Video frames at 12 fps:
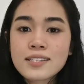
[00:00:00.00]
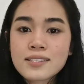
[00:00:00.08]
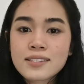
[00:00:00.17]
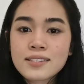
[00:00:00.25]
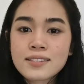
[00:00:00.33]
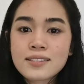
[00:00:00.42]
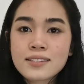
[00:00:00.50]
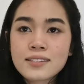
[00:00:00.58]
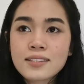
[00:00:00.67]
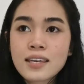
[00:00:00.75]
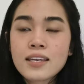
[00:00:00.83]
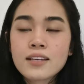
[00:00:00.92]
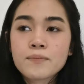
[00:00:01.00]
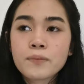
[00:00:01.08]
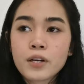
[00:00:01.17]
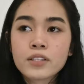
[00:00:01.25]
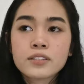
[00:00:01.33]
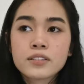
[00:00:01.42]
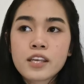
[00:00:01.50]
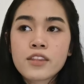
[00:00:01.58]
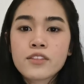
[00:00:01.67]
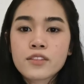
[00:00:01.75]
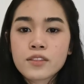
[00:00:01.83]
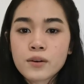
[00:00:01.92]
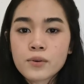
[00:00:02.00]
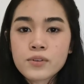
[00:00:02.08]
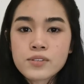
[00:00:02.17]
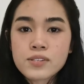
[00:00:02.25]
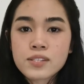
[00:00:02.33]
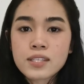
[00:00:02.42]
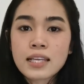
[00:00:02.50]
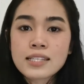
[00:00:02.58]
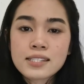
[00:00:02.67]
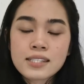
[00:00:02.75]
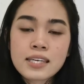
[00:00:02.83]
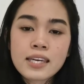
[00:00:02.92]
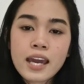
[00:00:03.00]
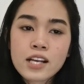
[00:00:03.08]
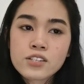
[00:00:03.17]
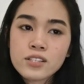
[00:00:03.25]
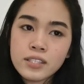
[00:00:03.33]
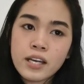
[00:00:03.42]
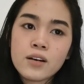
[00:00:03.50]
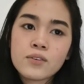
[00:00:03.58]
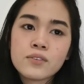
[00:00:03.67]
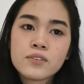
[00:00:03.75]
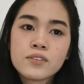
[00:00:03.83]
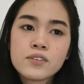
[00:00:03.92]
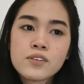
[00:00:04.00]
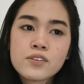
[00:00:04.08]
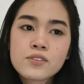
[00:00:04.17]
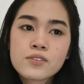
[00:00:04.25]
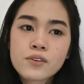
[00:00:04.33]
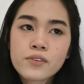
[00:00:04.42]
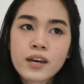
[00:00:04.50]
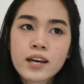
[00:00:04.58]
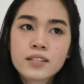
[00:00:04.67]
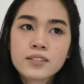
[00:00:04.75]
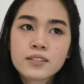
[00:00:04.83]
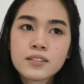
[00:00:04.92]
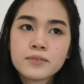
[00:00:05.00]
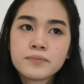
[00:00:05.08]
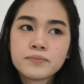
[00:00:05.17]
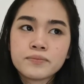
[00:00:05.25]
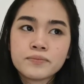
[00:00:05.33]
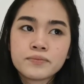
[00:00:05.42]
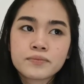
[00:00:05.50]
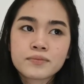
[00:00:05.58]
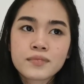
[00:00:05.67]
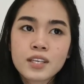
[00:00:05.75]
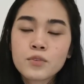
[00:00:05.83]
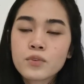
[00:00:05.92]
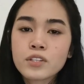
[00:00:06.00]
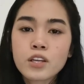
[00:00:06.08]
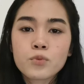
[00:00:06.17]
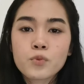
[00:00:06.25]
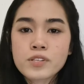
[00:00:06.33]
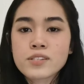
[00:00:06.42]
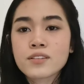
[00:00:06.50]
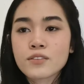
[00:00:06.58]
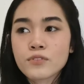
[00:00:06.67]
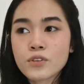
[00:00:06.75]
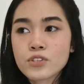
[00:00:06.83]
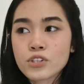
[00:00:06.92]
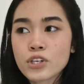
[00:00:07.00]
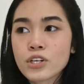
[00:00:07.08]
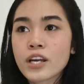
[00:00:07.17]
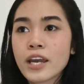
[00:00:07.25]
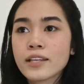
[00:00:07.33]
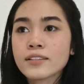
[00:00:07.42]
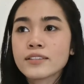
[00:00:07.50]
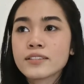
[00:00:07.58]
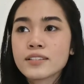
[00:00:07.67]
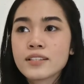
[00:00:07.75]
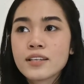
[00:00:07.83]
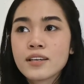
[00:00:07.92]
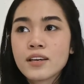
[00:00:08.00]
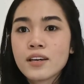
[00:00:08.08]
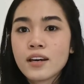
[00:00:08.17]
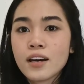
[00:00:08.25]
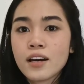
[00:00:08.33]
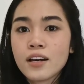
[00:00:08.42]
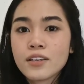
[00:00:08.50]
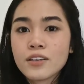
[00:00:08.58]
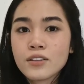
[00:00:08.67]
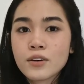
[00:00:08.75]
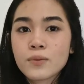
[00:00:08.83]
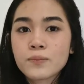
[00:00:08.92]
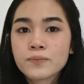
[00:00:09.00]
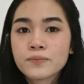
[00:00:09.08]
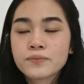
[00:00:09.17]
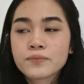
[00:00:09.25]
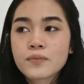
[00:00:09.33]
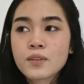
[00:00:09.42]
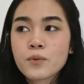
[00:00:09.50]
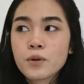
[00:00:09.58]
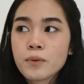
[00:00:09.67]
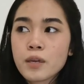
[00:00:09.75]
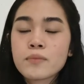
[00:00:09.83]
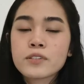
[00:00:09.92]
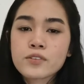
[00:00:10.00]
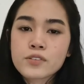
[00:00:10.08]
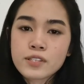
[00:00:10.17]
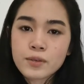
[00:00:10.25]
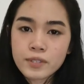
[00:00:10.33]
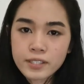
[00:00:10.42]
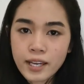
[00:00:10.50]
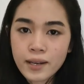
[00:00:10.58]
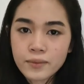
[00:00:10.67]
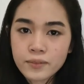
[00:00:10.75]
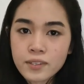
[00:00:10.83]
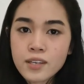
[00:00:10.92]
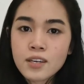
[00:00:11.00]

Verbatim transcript: let's take part in those. Let's take action now, so that um, it will not worsen in the future, and uh, you know we'll be able to slow it down.